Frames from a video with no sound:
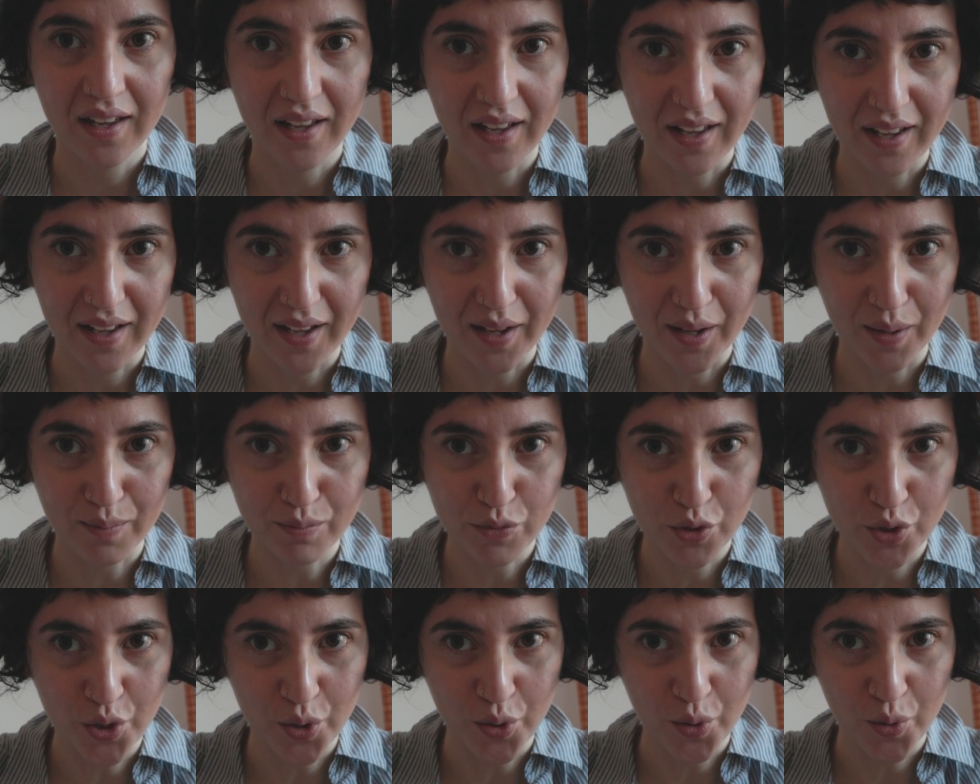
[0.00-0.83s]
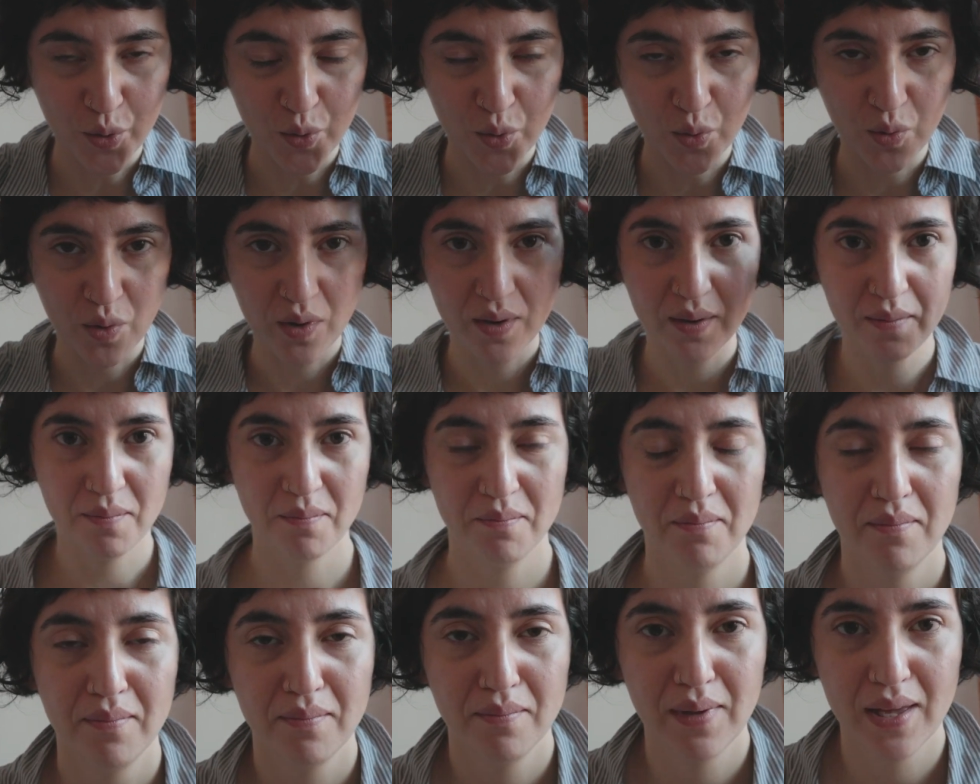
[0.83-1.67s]
to
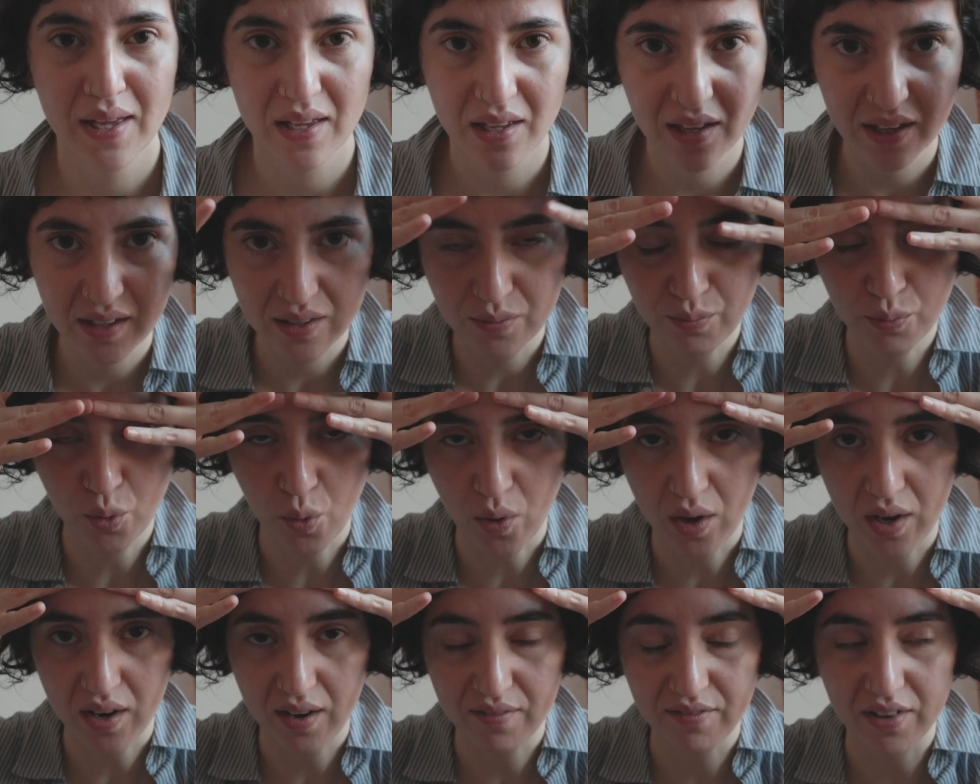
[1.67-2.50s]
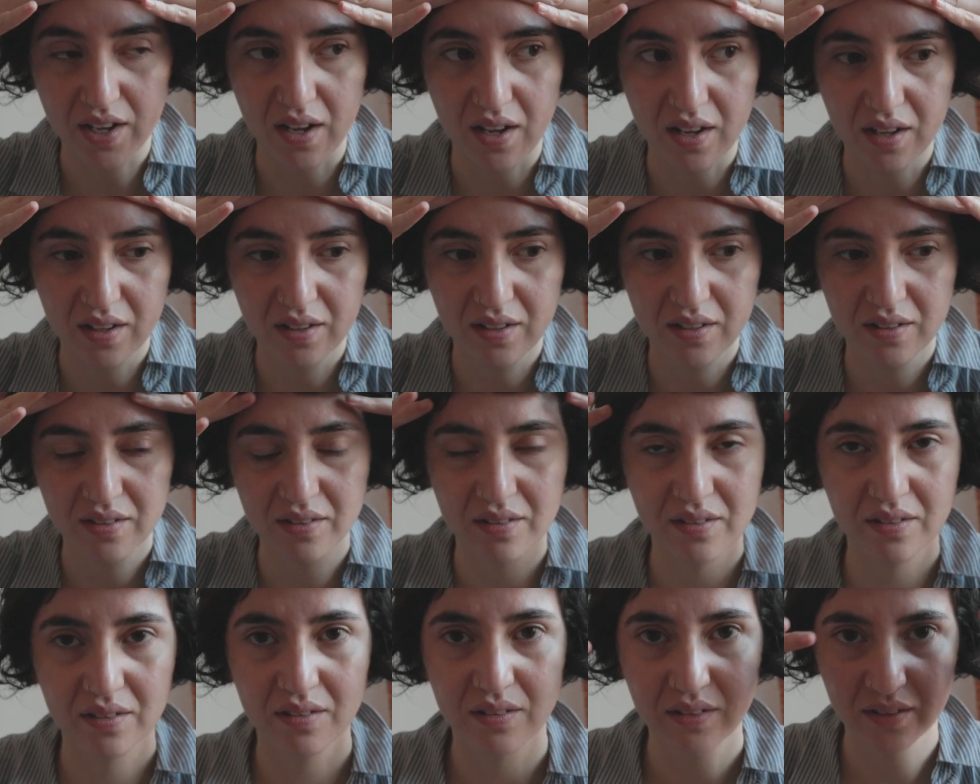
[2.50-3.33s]
make it more of a
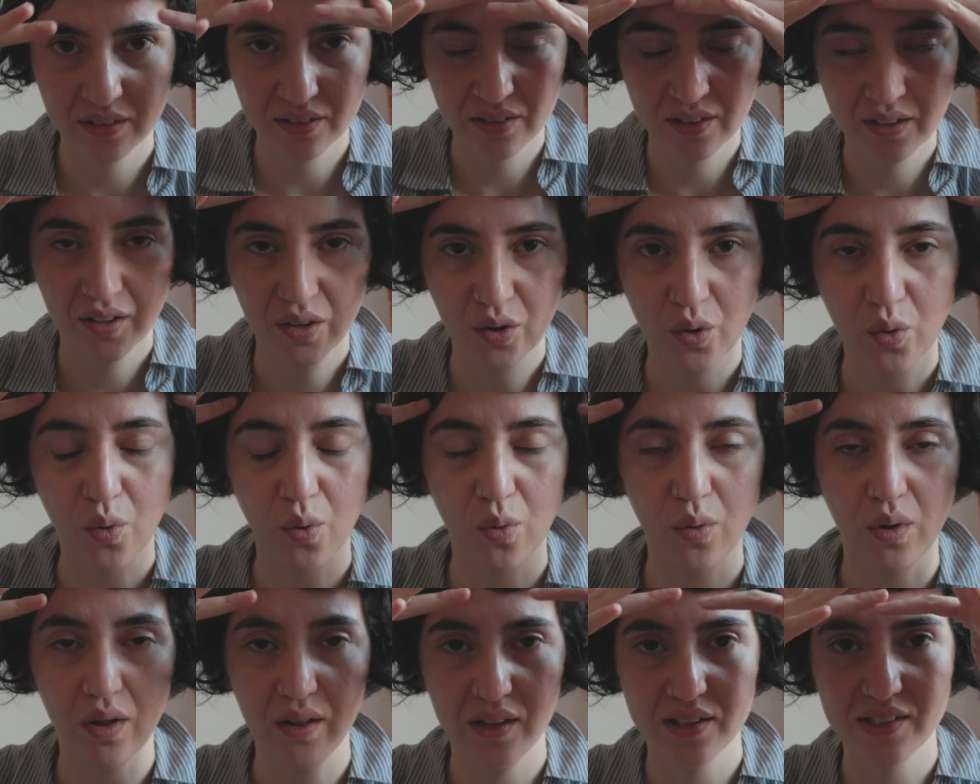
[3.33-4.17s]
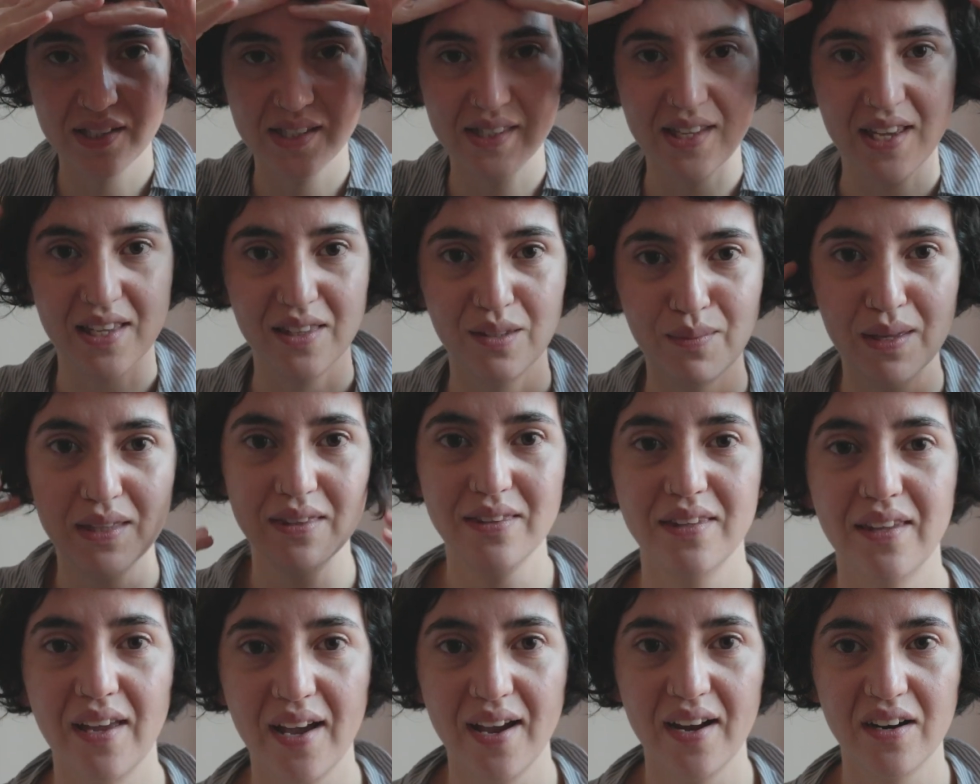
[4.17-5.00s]
cool
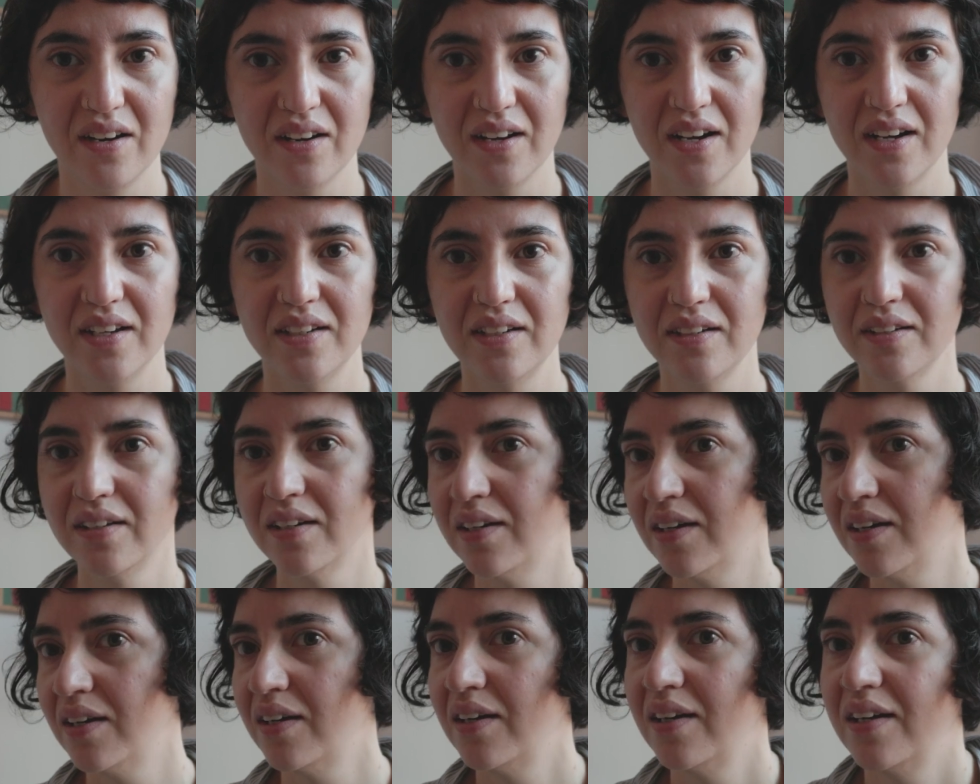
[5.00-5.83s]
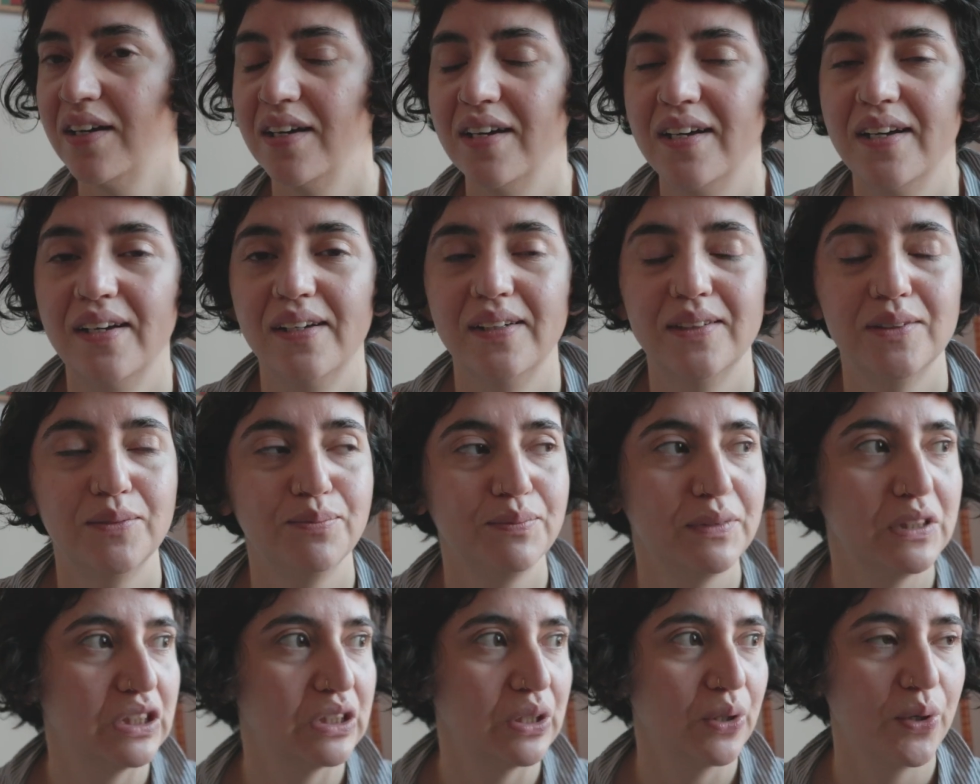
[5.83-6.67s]
statement haircut.
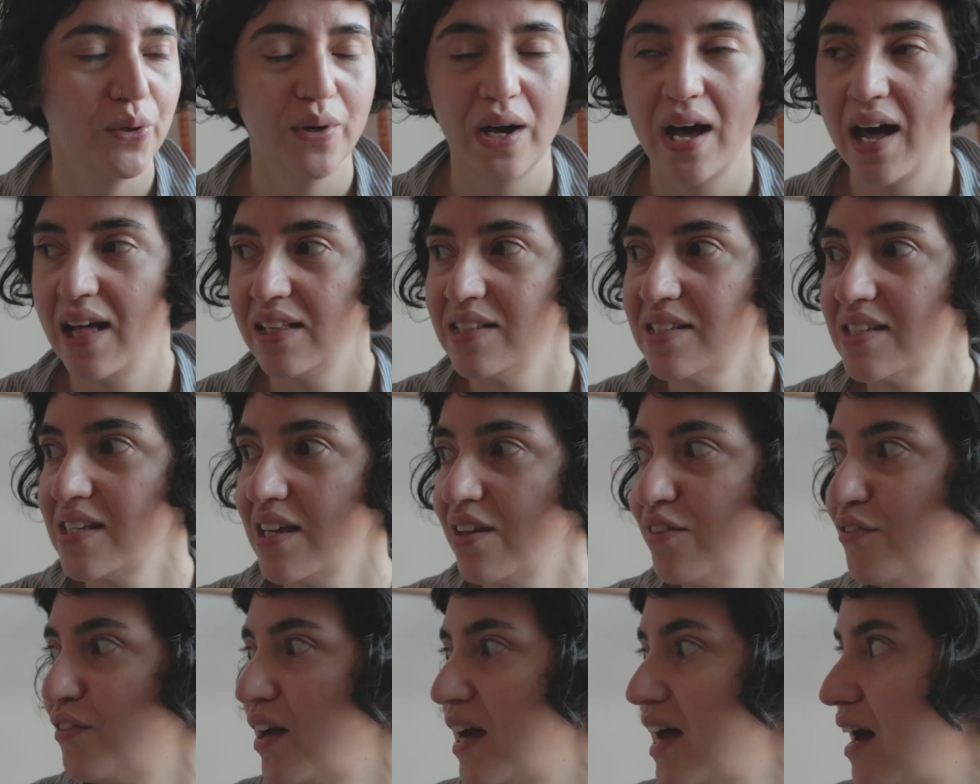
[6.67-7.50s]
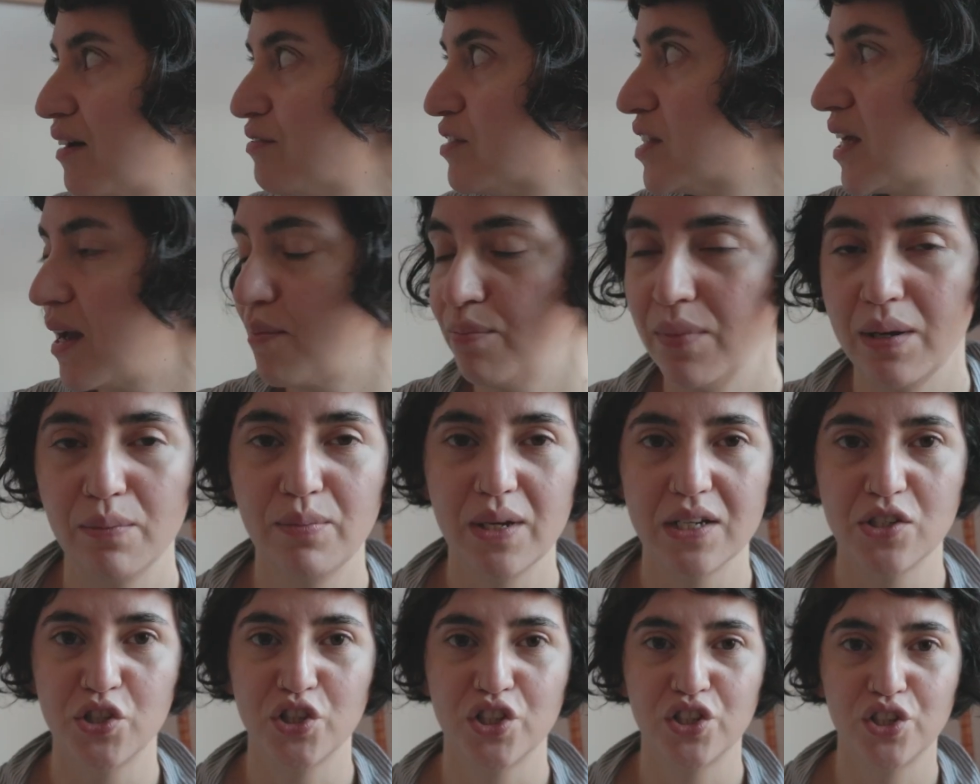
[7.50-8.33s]
So I'll see if I have time. Maybe
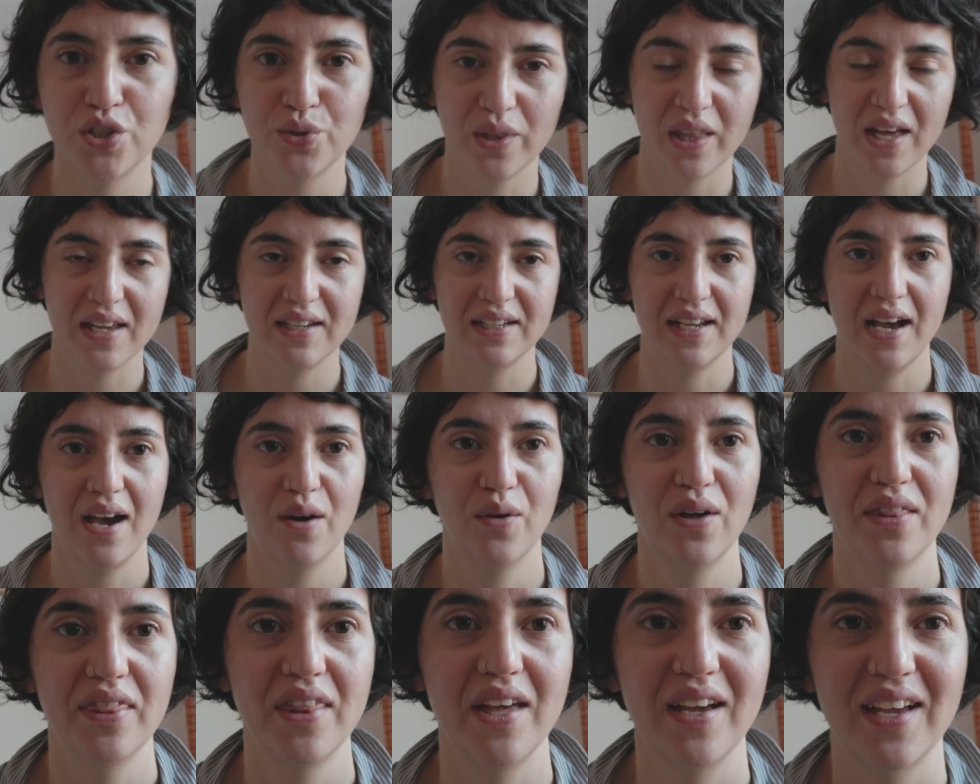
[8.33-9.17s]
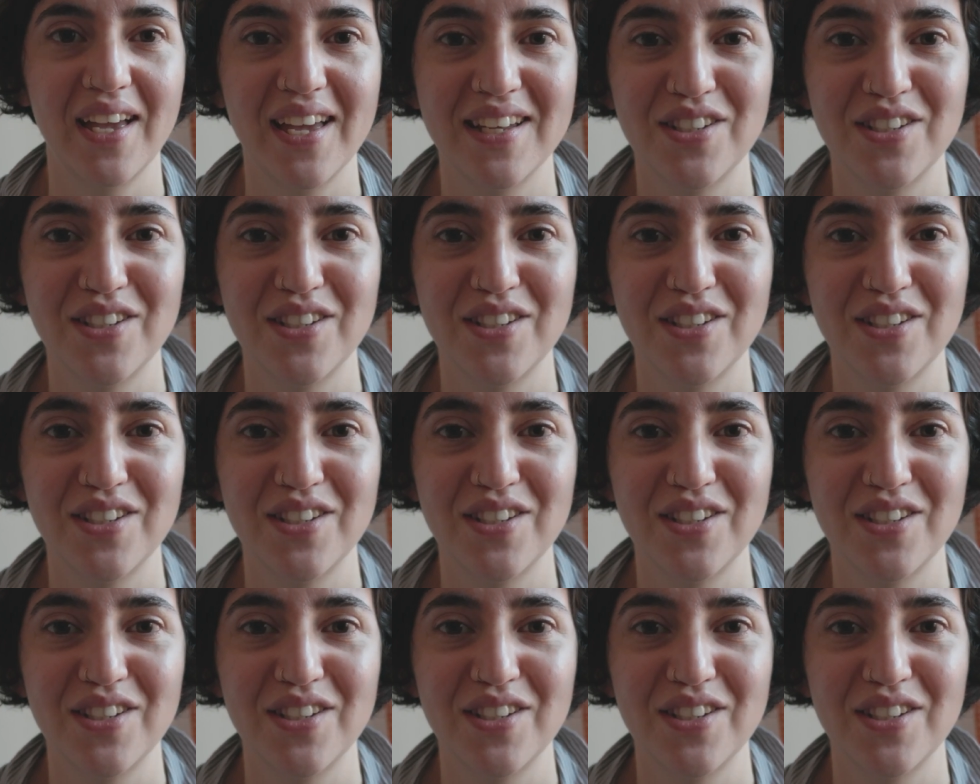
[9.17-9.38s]
I should do that now and then get